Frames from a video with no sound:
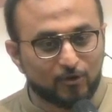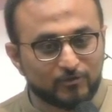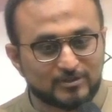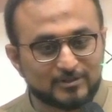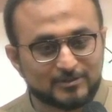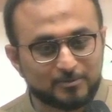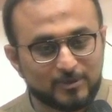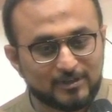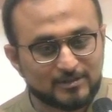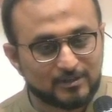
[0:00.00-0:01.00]
official
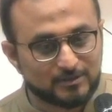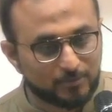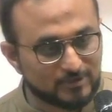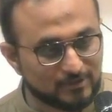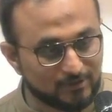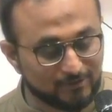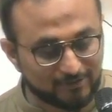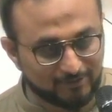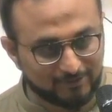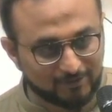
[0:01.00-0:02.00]
speech as the president,
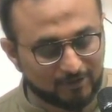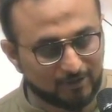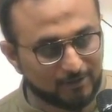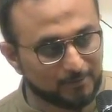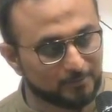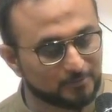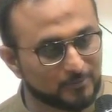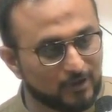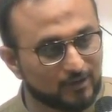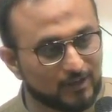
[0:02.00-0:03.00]

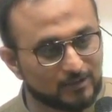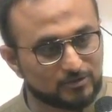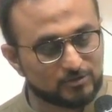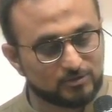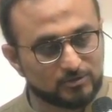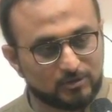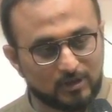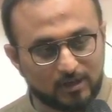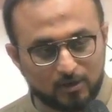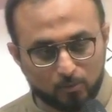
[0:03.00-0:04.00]
I'd like to
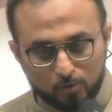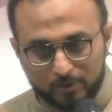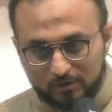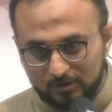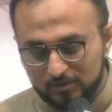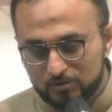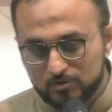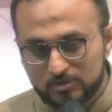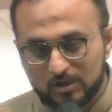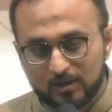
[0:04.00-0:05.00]
take a moment to
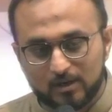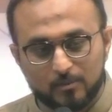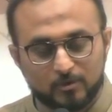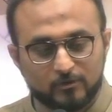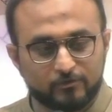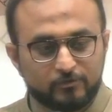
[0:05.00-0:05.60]
share a couple of